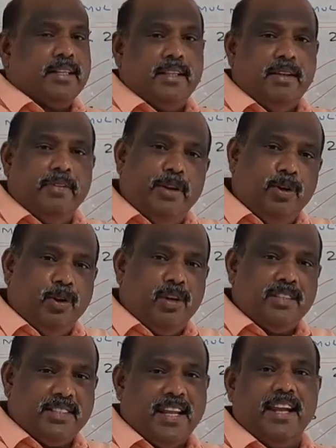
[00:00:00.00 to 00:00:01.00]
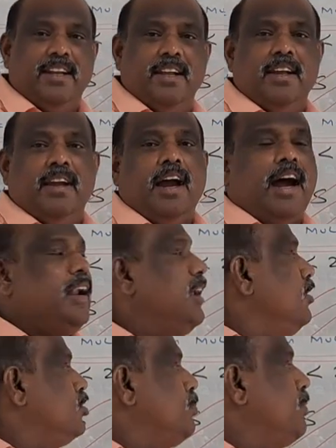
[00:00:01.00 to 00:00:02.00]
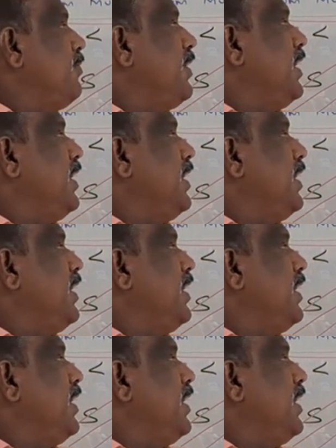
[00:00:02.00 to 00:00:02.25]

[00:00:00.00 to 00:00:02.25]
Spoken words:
sit in the window side, and I used to